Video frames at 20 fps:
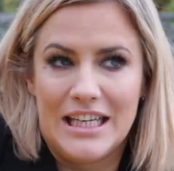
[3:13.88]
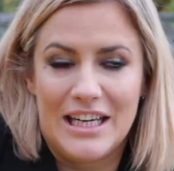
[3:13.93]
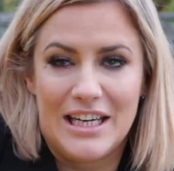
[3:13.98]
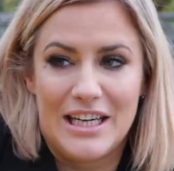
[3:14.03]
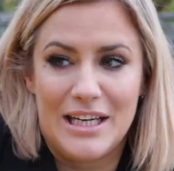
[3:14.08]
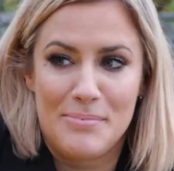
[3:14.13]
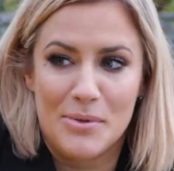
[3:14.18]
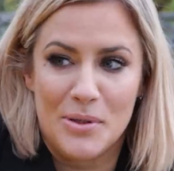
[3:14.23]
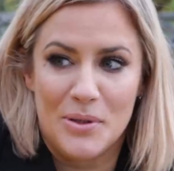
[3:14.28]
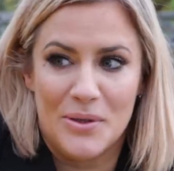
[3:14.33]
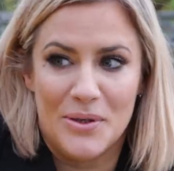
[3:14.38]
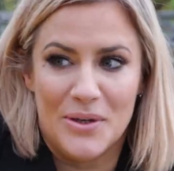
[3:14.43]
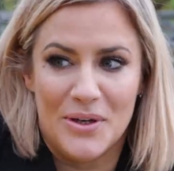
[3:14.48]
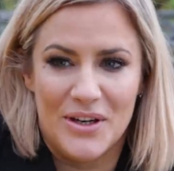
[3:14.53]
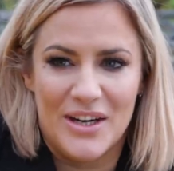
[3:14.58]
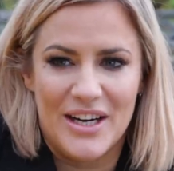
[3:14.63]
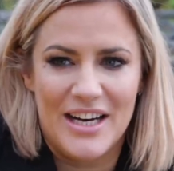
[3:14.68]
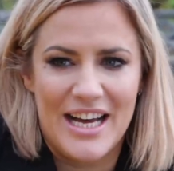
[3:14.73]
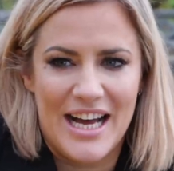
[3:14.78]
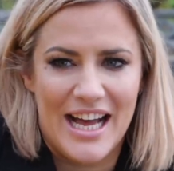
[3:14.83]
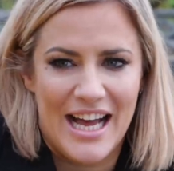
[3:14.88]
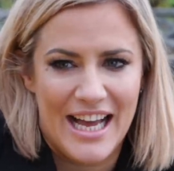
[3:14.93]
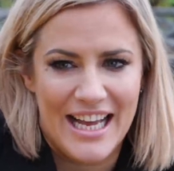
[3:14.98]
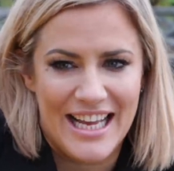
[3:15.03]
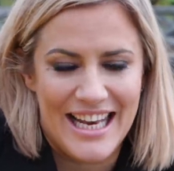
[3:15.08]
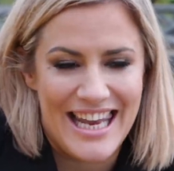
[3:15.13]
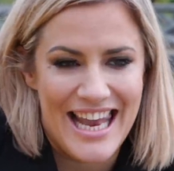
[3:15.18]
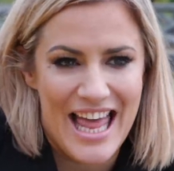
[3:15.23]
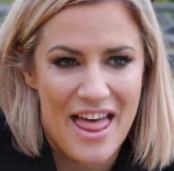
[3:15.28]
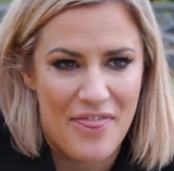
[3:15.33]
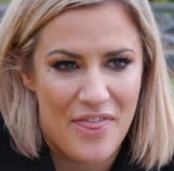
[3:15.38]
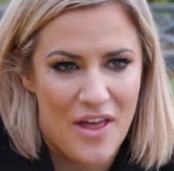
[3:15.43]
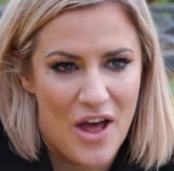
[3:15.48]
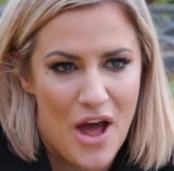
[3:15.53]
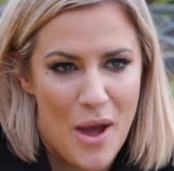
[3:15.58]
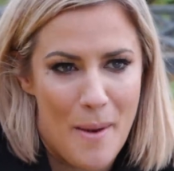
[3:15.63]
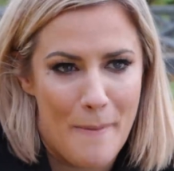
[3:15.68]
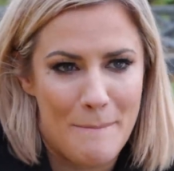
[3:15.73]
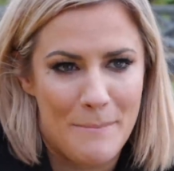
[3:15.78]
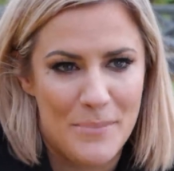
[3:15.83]
I bought a
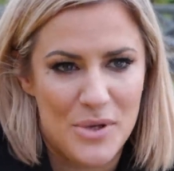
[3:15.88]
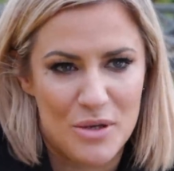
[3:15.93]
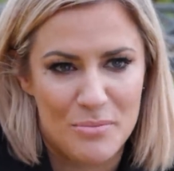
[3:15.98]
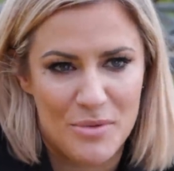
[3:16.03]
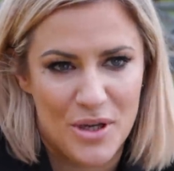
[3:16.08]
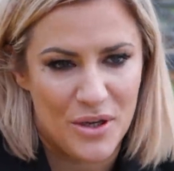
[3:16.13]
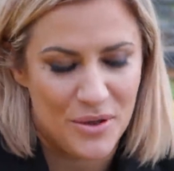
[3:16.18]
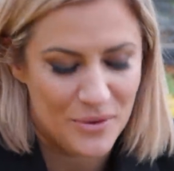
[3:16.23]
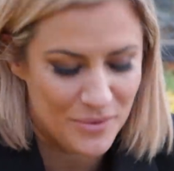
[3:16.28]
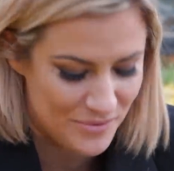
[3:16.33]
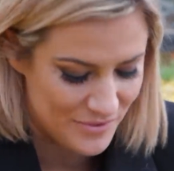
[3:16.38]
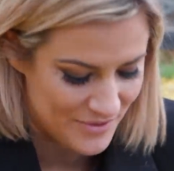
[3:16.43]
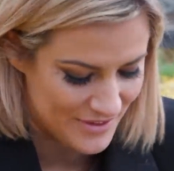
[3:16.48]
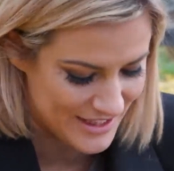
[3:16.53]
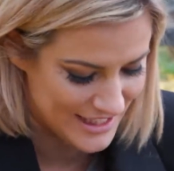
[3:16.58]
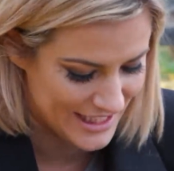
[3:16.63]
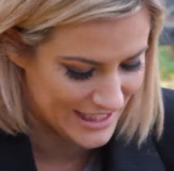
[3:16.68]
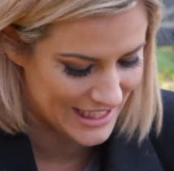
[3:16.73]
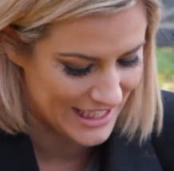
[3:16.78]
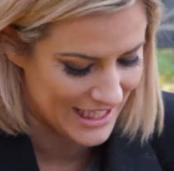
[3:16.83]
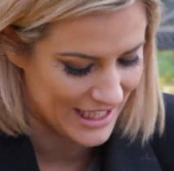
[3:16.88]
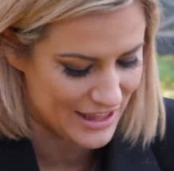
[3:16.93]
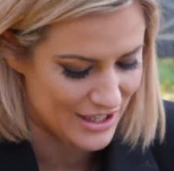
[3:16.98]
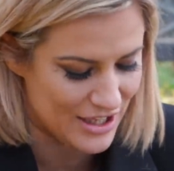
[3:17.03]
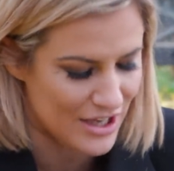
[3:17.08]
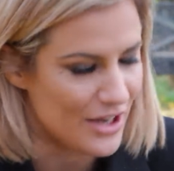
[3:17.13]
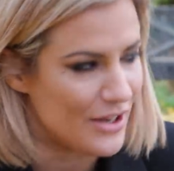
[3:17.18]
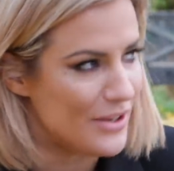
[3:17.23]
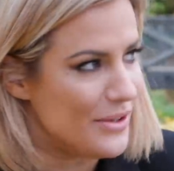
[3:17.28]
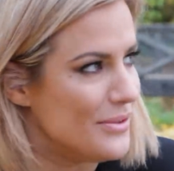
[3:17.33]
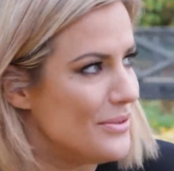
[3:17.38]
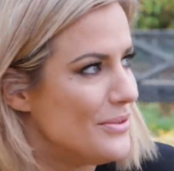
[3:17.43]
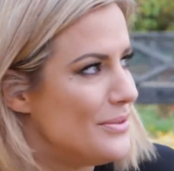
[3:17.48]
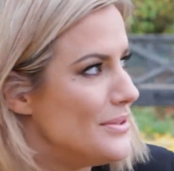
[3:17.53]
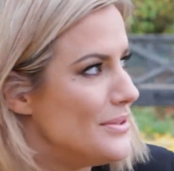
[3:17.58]
leather Miu Miu knee-length coat.